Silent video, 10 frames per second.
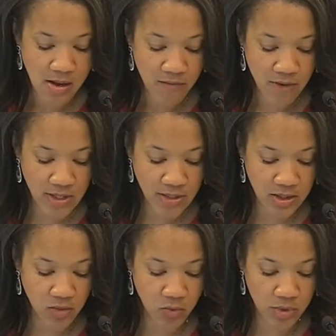
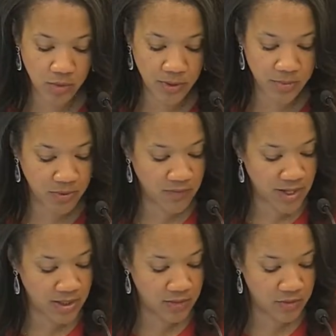Funding will be
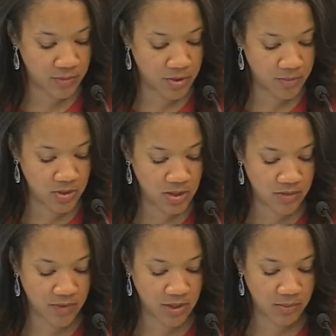provided from Community
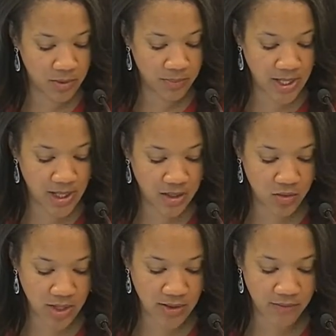Development Block
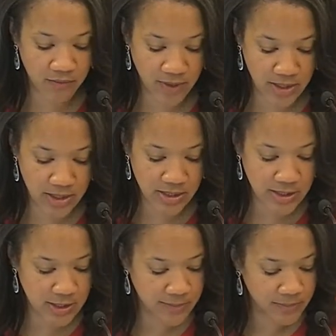Grant Funds.